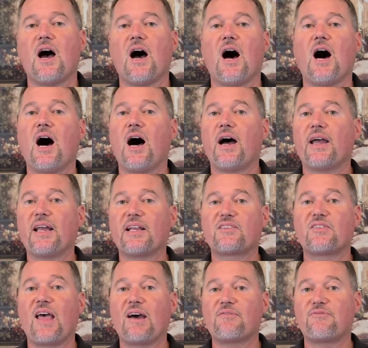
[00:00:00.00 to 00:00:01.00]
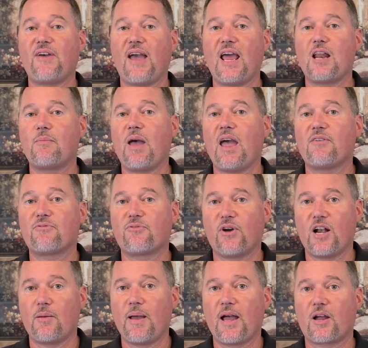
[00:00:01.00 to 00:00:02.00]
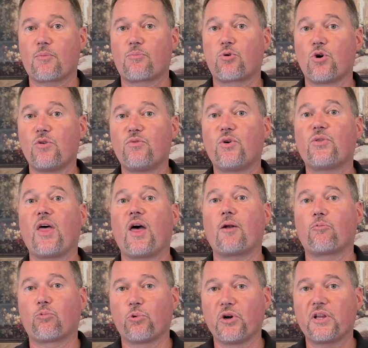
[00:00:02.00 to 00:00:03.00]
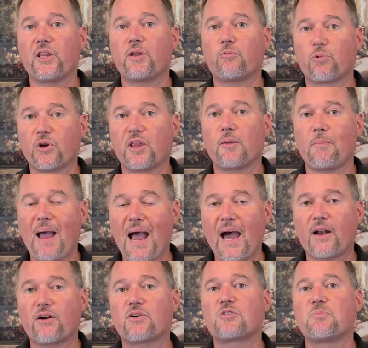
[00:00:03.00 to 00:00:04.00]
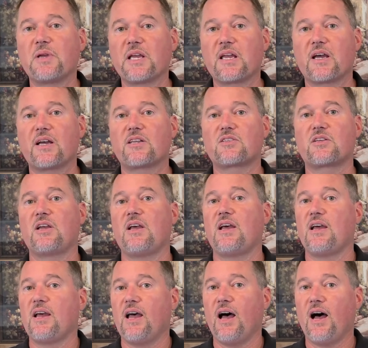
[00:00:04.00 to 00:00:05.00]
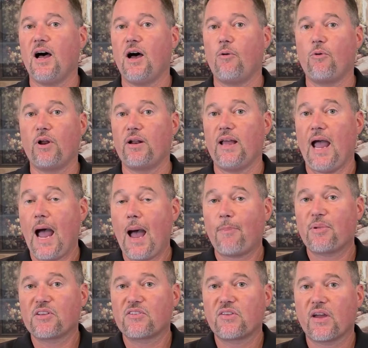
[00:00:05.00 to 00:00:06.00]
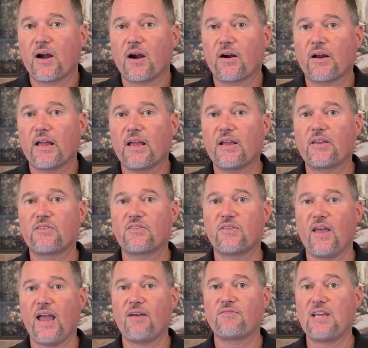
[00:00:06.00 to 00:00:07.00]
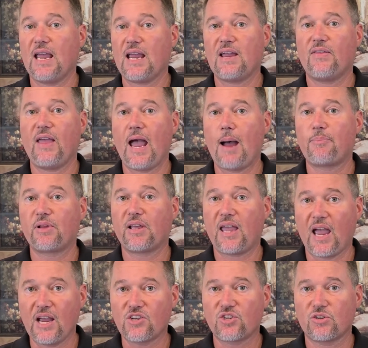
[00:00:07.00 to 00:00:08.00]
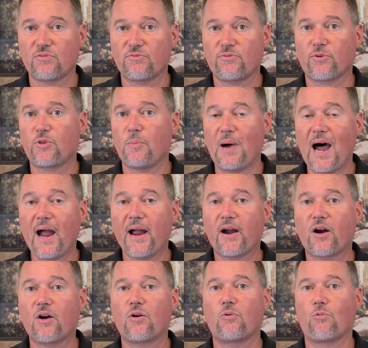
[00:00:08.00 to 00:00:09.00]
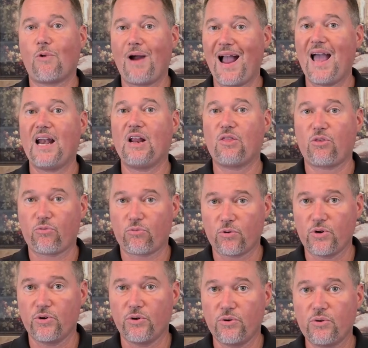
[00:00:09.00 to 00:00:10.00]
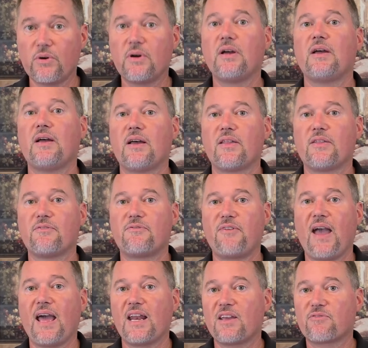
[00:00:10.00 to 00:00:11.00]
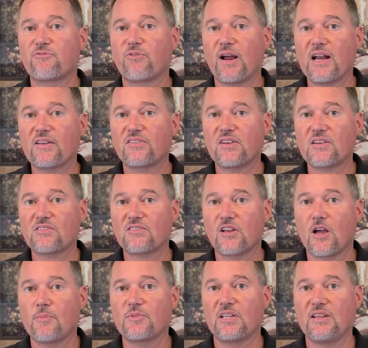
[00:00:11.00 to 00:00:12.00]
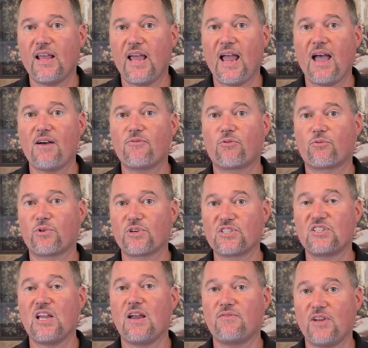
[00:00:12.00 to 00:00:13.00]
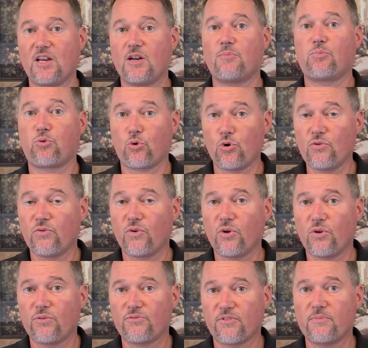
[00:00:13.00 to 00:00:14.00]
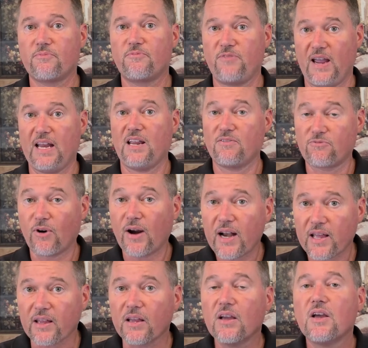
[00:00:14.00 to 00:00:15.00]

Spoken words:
It's that Fannie Mae, Freddie Mac approval that really, really matters because what happens there is they have taken the application for the buyer, ran it through the Fannie and Freddie systems, and they have received an approval from Fannie and Freddie.